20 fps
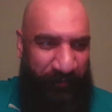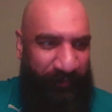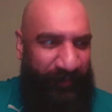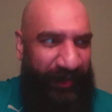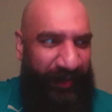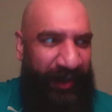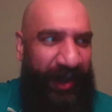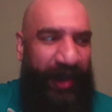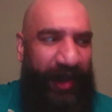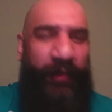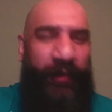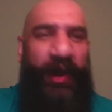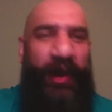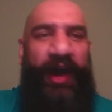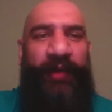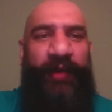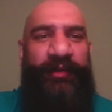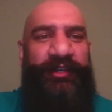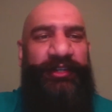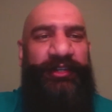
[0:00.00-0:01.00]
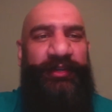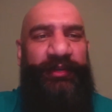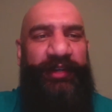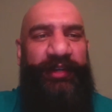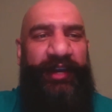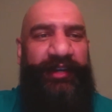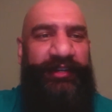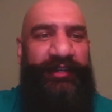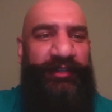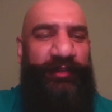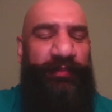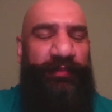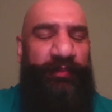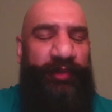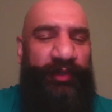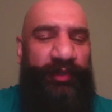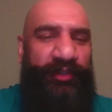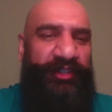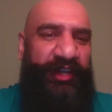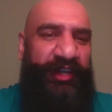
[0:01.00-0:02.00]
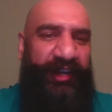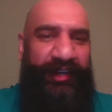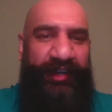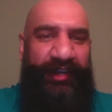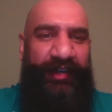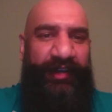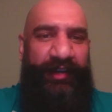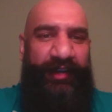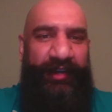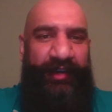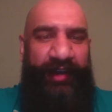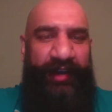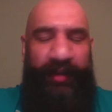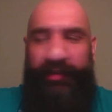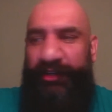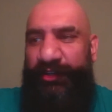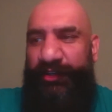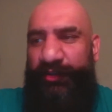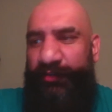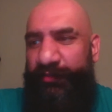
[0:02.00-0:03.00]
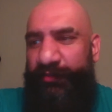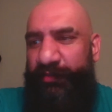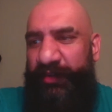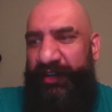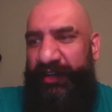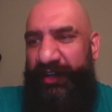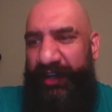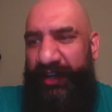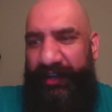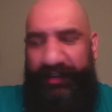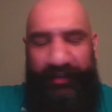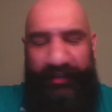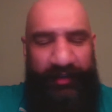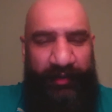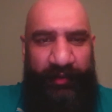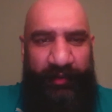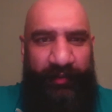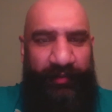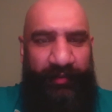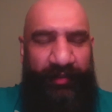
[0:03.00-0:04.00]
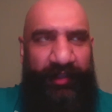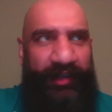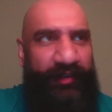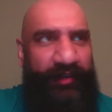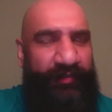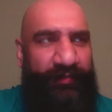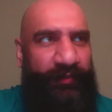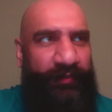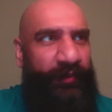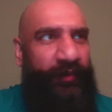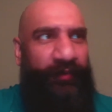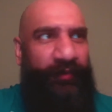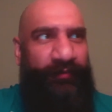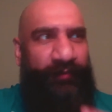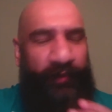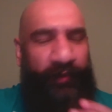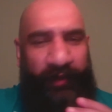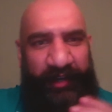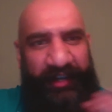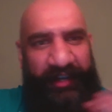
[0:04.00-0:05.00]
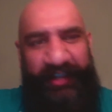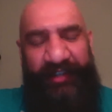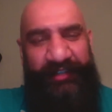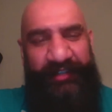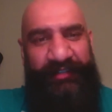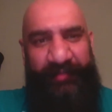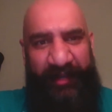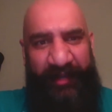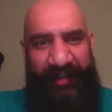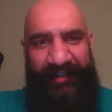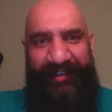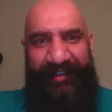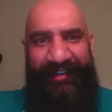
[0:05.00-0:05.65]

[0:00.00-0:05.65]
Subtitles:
how did you get into music? I mean, you've been like, there for years, man.